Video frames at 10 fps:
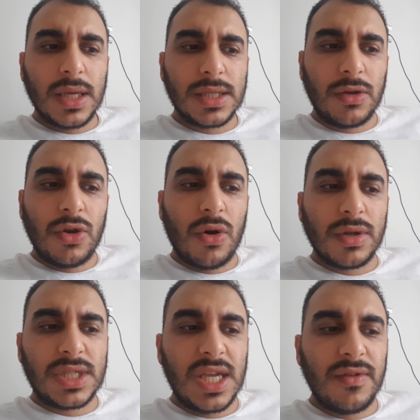So your
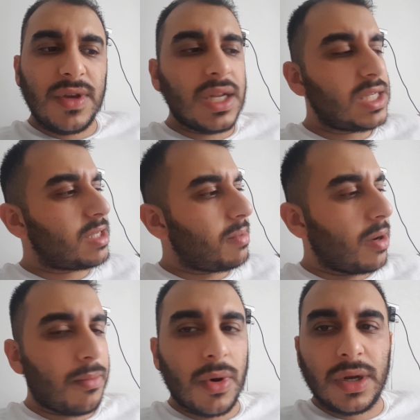CV needs to be
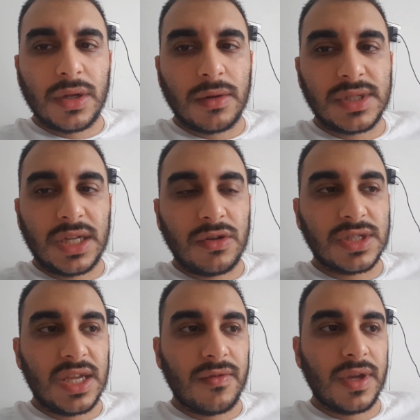on point, or don't send your
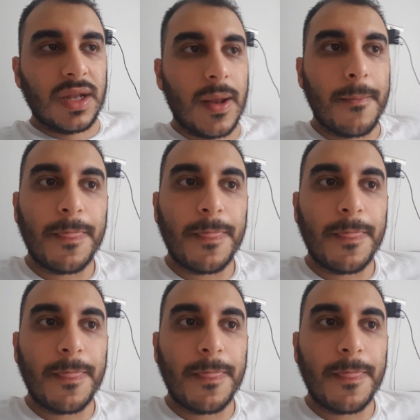CV in.